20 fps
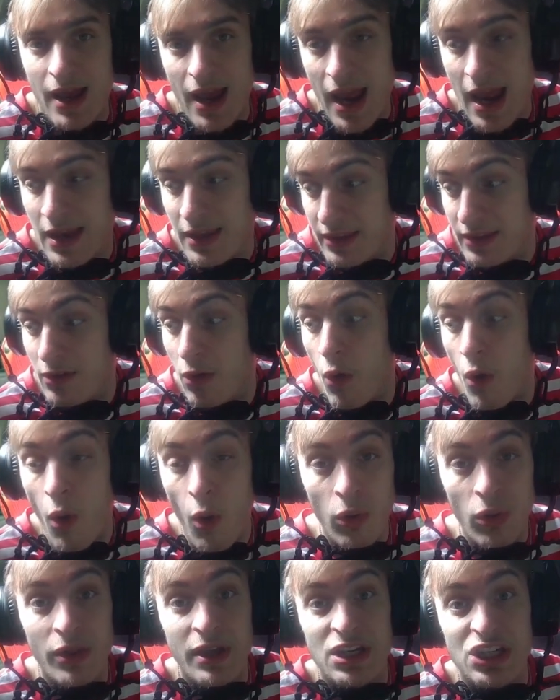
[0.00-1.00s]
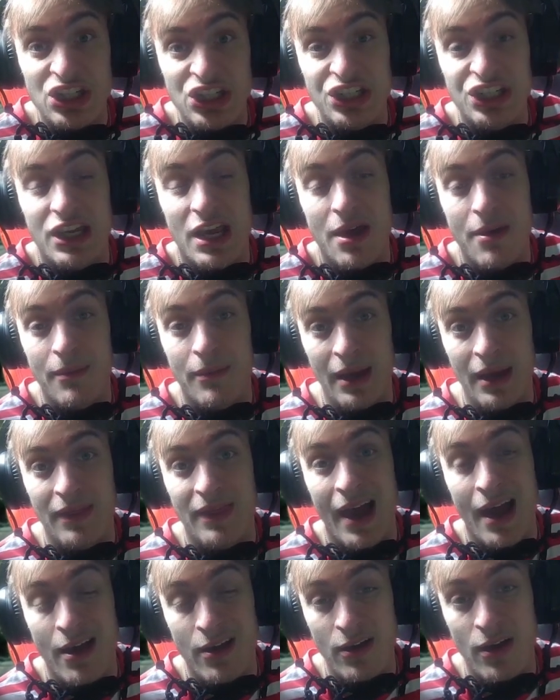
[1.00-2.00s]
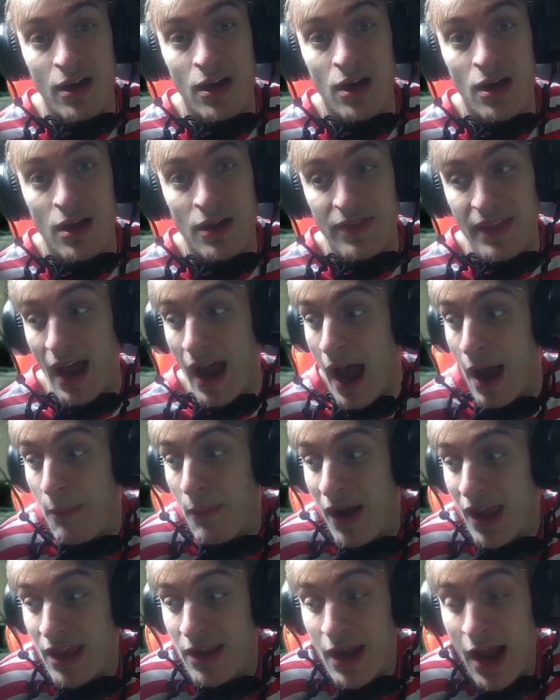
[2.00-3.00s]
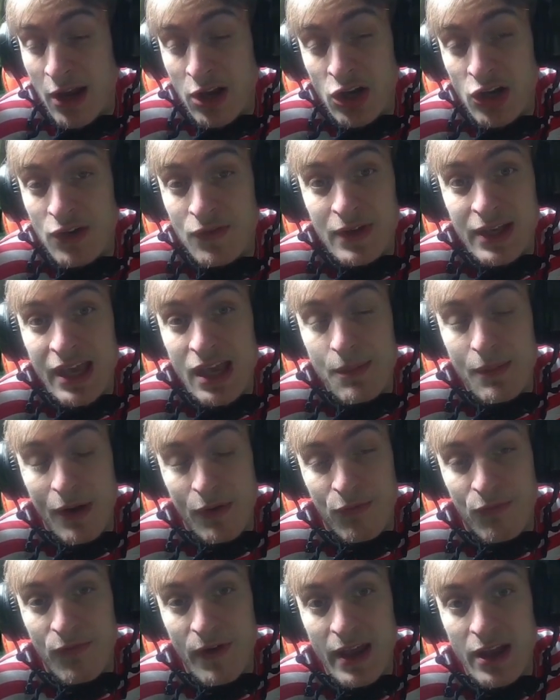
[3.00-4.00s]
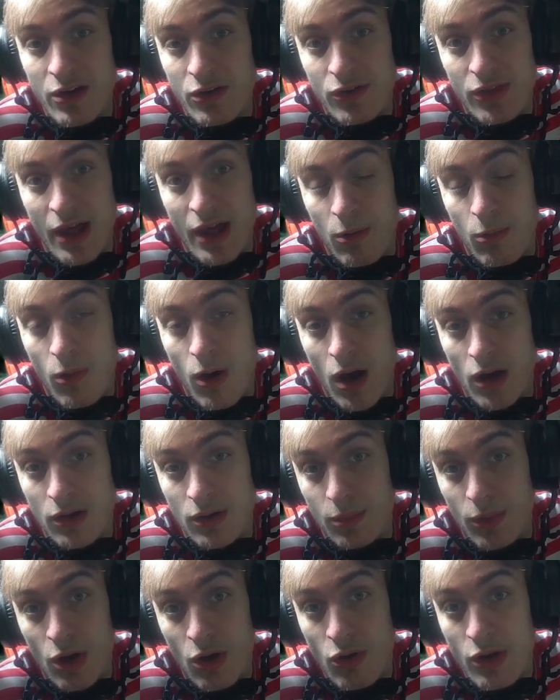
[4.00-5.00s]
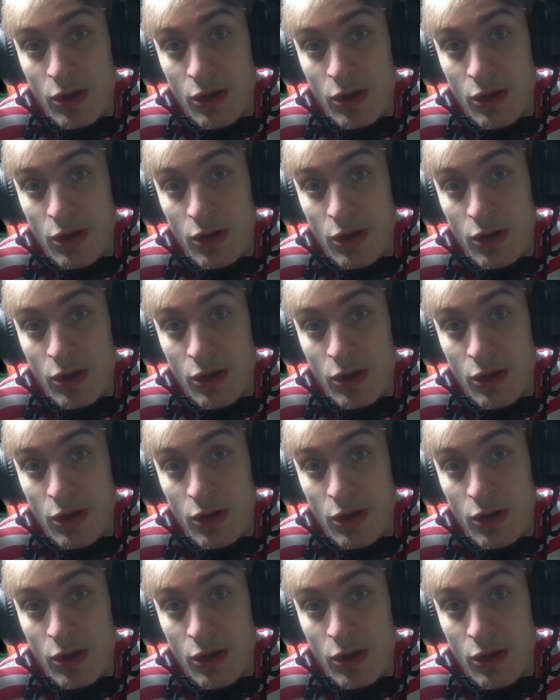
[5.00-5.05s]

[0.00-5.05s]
And holy shit, man, that I might, I couldn't even keep my finger in water, bro.